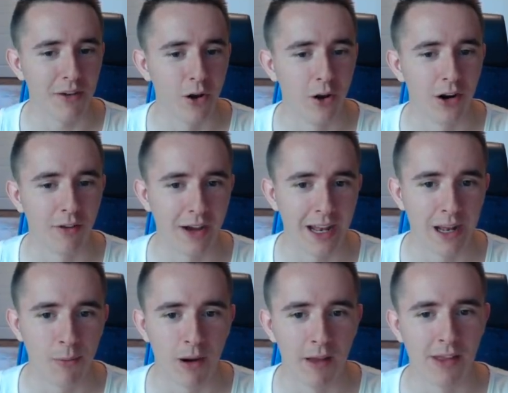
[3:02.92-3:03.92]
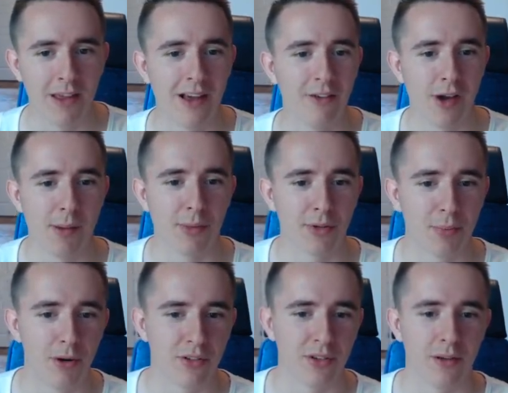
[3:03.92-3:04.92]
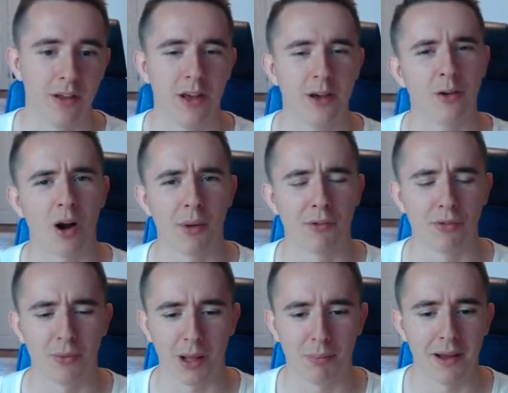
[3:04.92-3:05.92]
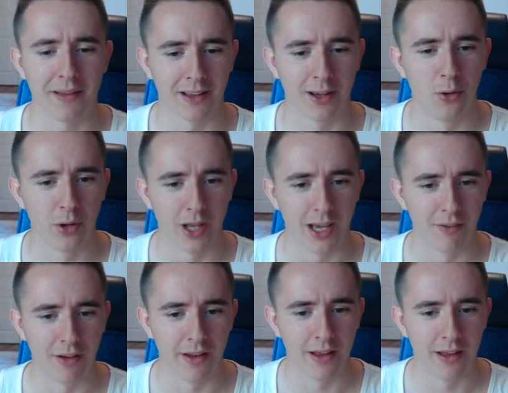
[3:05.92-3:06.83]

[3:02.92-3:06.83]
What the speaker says: heard of anyone famous person coming from like Patagonia even.